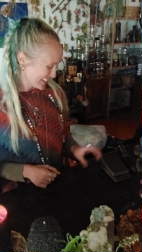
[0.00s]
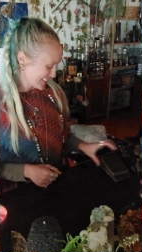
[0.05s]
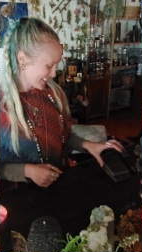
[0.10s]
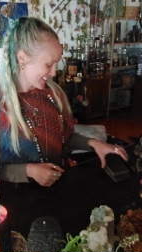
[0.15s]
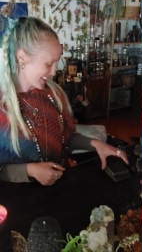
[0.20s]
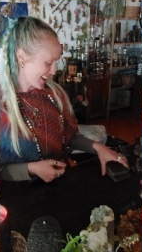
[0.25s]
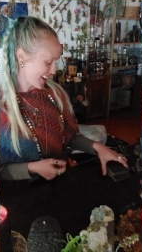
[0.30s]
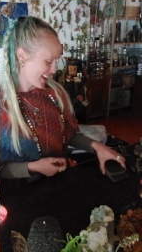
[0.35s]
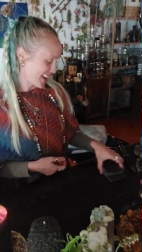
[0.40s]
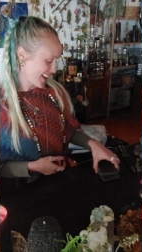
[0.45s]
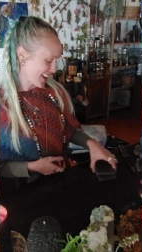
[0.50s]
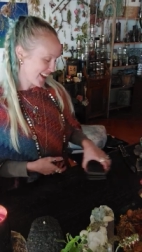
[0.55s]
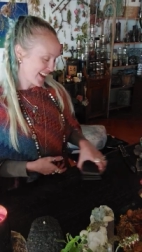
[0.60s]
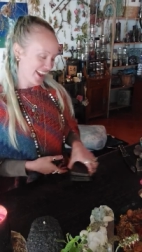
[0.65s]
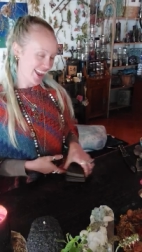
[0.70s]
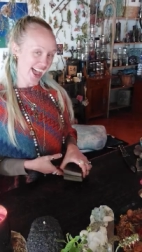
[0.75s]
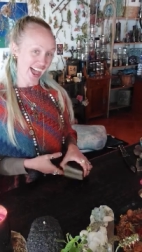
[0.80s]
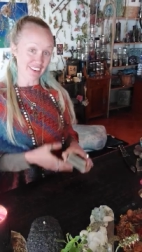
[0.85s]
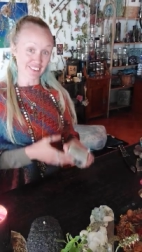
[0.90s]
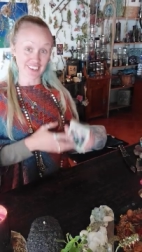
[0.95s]
So
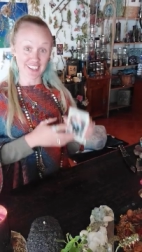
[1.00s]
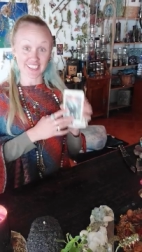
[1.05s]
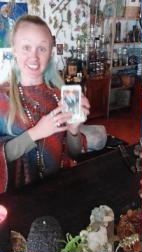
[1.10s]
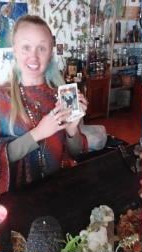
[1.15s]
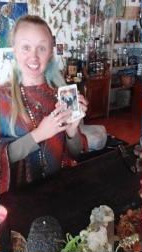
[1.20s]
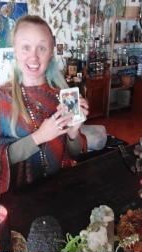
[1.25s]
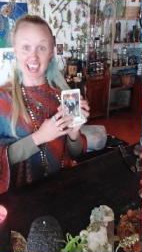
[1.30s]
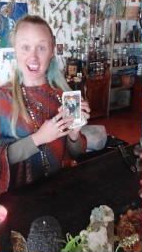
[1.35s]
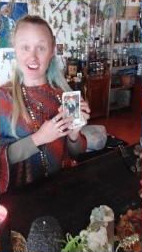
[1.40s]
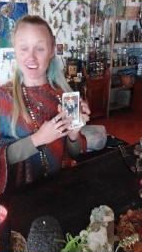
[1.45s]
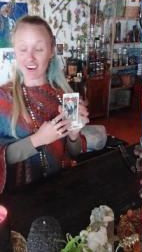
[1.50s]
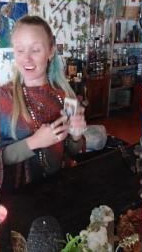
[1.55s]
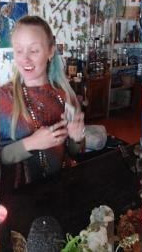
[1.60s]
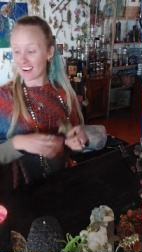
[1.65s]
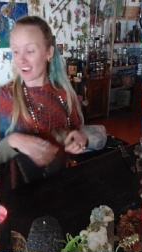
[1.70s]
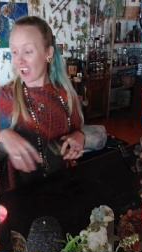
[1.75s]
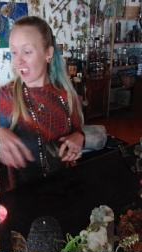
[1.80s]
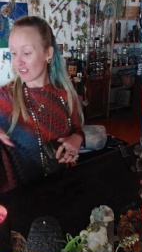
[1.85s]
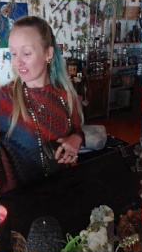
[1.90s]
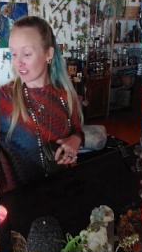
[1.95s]
I've got the
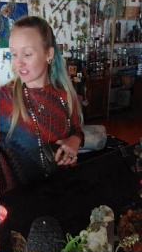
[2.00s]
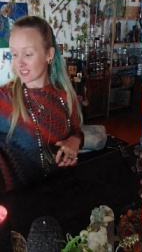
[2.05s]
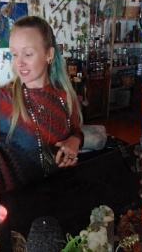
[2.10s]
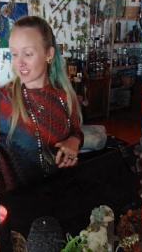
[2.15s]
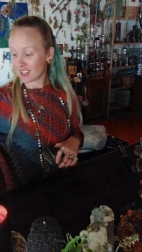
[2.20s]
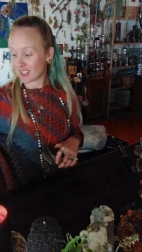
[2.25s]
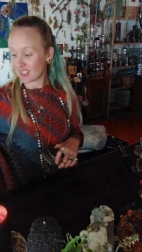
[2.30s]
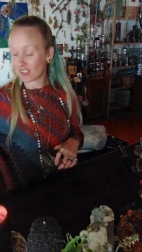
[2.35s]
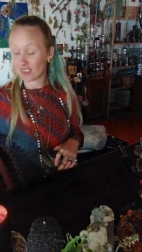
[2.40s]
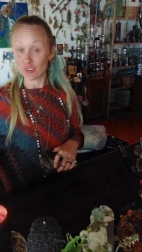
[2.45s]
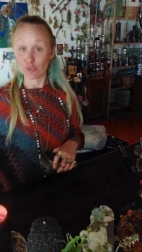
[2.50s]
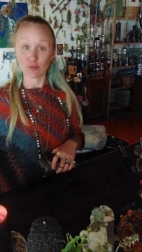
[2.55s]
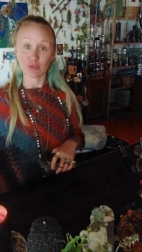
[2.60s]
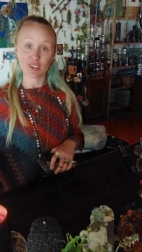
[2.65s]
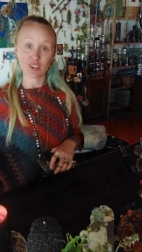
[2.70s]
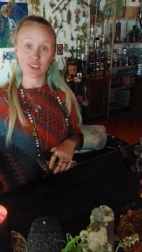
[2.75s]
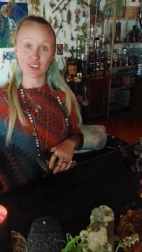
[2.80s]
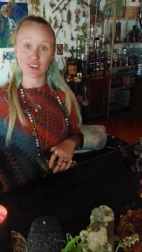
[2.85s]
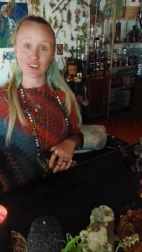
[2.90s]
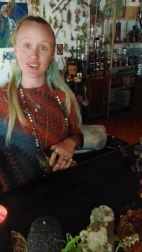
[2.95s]
tarot, I've also got the
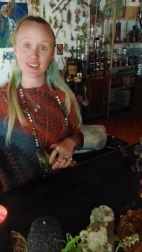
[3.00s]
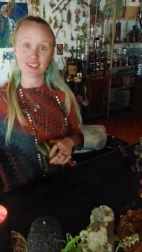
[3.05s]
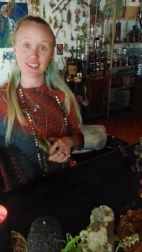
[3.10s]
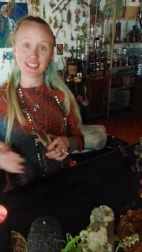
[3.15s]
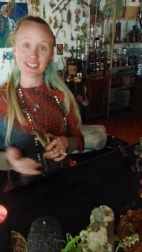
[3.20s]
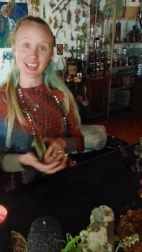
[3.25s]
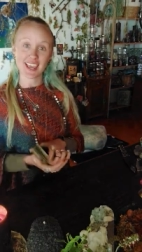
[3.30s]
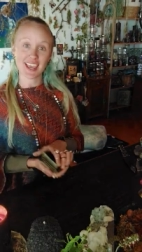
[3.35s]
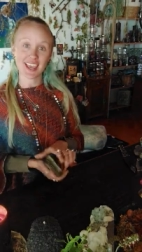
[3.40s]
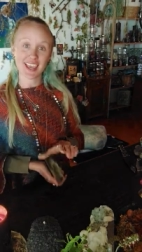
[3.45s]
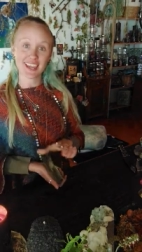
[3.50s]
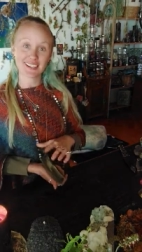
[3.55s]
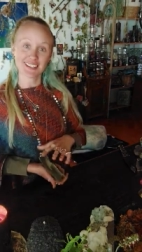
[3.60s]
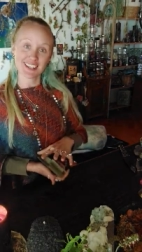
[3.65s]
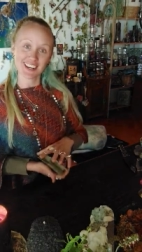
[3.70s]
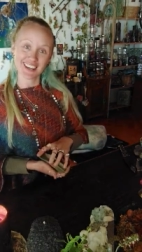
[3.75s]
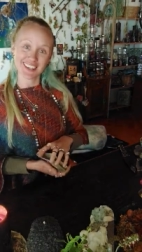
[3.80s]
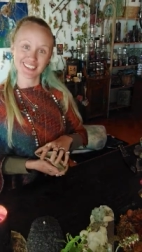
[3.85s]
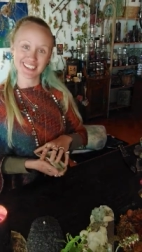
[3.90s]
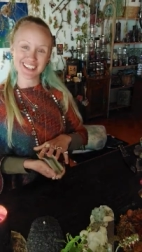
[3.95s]
runes,
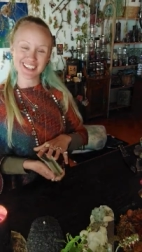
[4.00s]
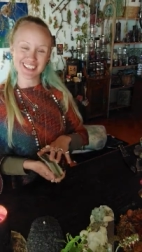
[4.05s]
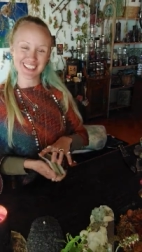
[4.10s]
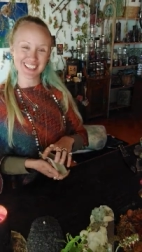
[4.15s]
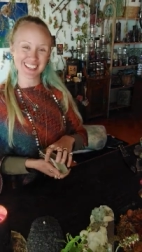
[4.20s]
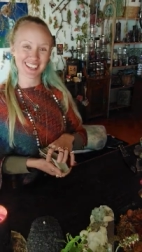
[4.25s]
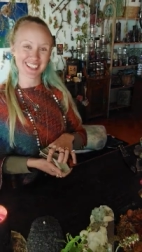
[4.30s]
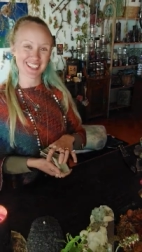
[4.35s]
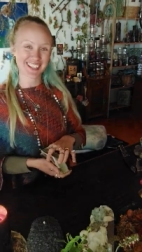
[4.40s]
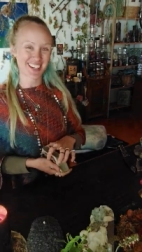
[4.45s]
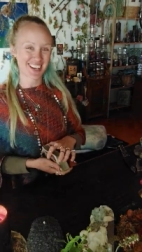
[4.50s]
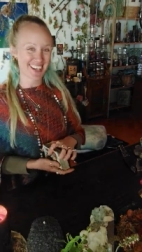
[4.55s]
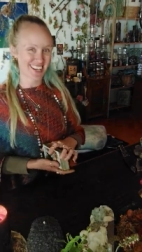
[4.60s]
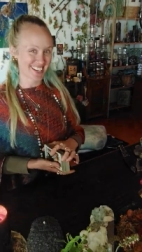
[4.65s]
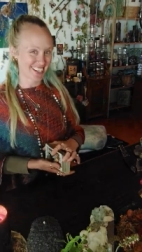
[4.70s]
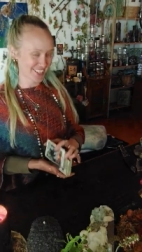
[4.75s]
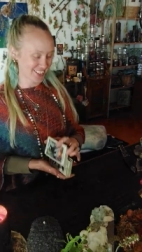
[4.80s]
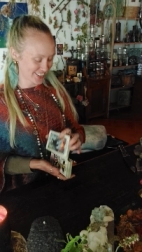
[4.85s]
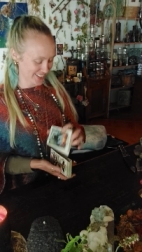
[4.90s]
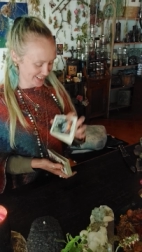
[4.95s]
and yeah, let's just get straight
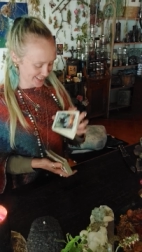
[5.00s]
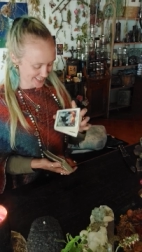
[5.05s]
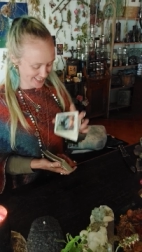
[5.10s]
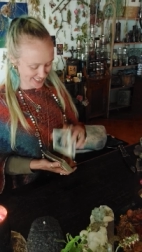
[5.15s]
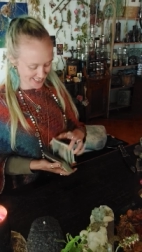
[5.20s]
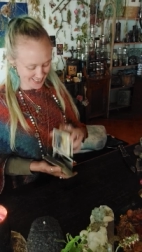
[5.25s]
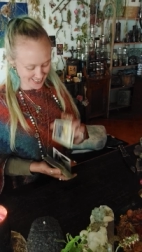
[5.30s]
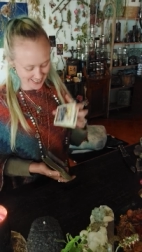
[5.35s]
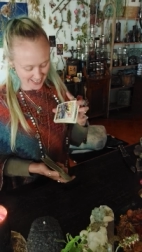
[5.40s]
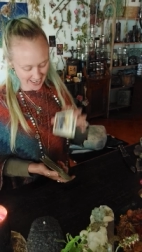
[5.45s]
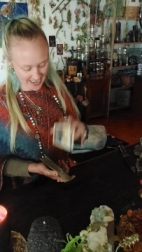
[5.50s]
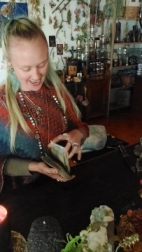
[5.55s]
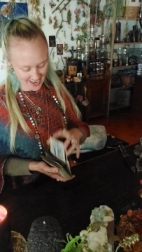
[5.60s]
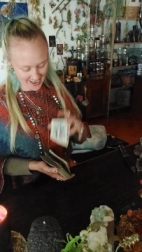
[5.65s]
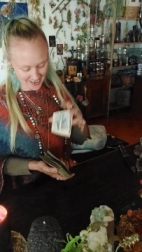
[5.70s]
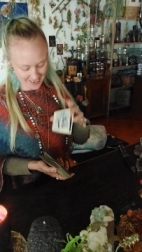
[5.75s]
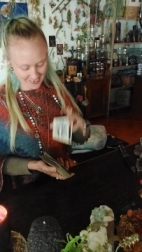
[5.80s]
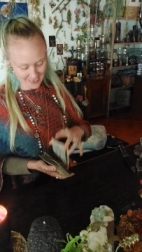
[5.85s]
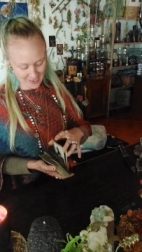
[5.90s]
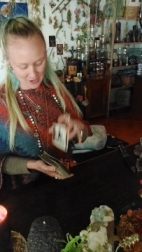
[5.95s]
into it and suss
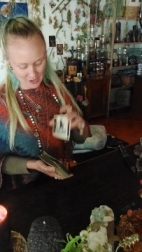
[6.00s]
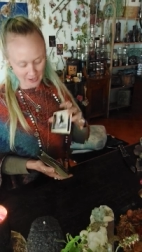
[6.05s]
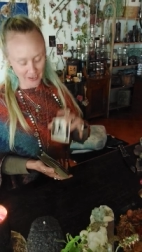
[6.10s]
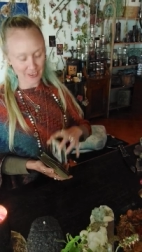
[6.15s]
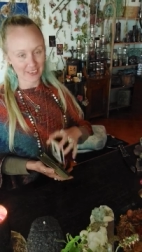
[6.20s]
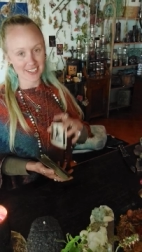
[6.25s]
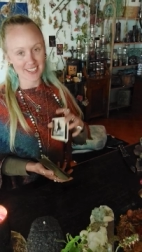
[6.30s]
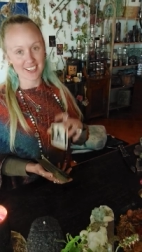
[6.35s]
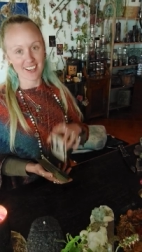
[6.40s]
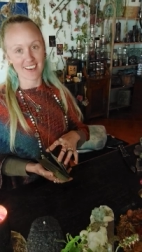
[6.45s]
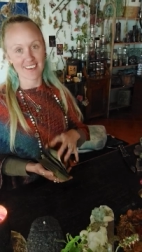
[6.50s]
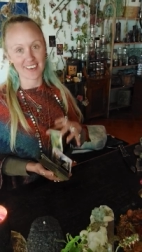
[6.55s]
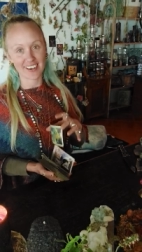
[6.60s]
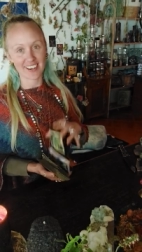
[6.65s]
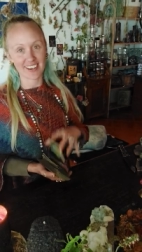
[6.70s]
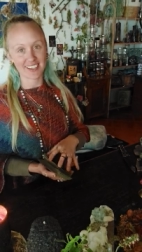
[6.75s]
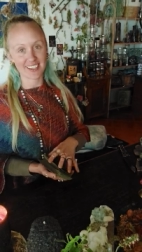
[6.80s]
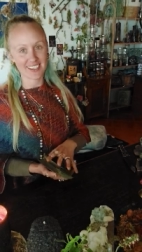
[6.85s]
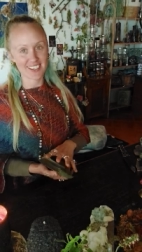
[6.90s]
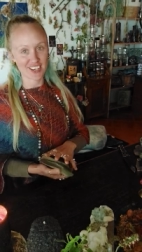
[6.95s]
out what's
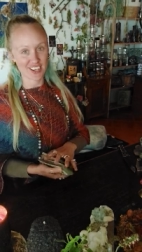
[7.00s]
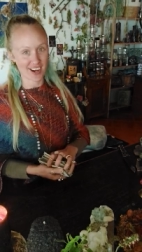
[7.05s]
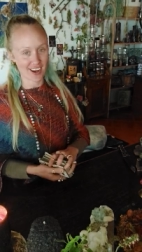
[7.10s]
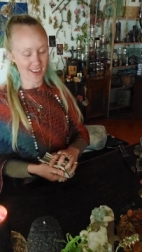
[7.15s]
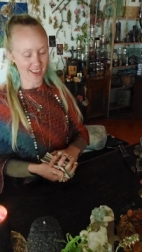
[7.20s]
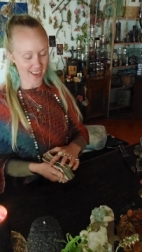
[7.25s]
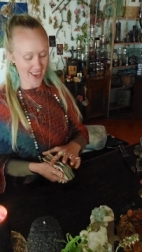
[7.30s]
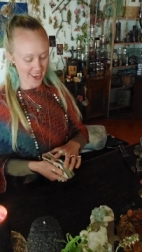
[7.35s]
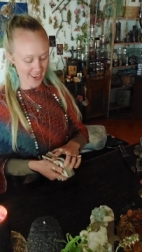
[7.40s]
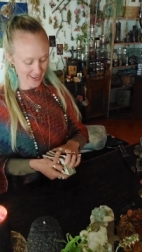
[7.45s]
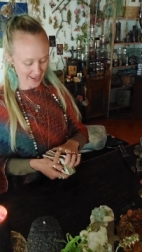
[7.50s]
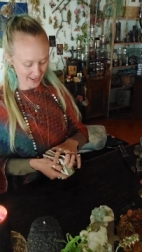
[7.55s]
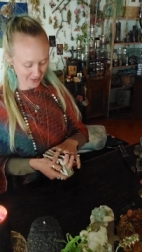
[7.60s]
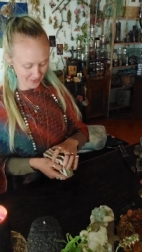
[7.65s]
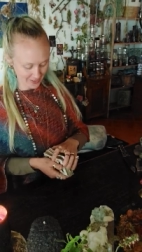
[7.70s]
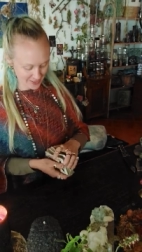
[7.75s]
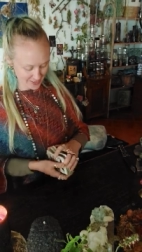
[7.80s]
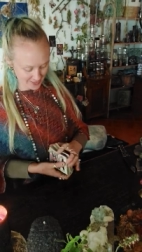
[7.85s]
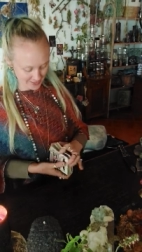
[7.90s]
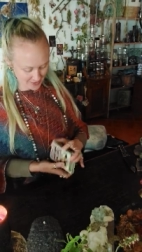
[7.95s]
going on in July,
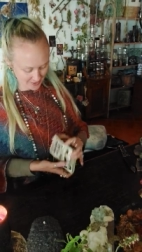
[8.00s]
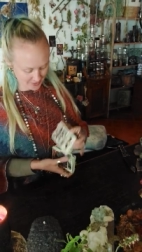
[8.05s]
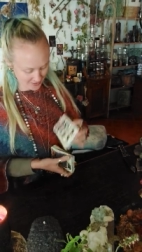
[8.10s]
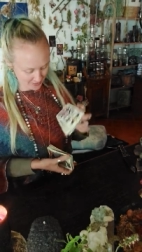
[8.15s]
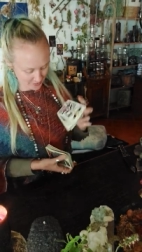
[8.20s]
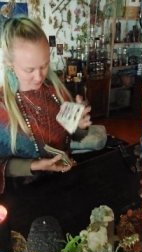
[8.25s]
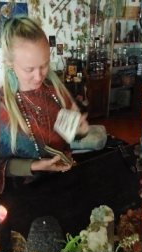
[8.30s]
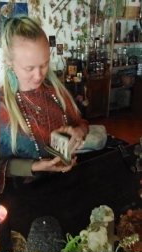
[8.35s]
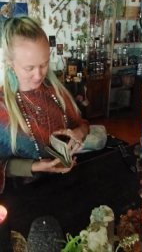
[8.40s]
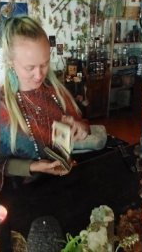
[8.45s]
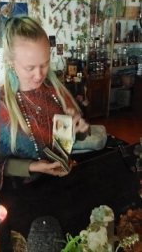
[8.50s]
Aries.